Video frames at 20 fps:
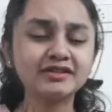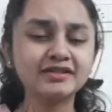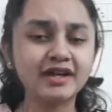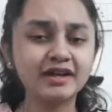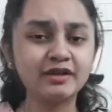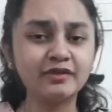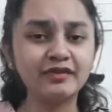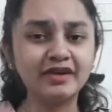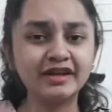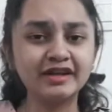Vuitton is
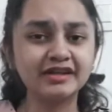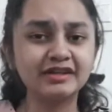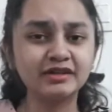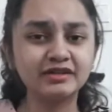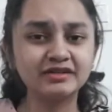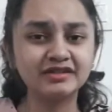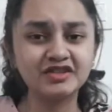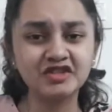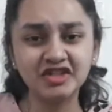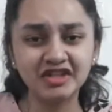kind of
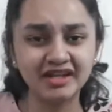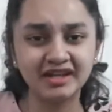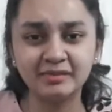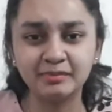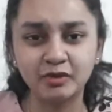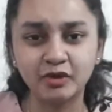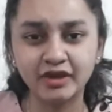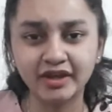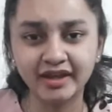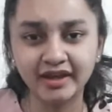very
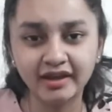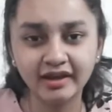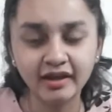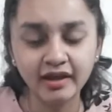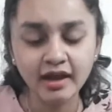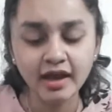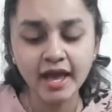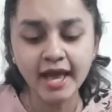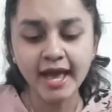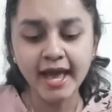cheap,
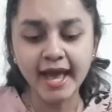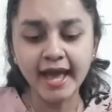okay?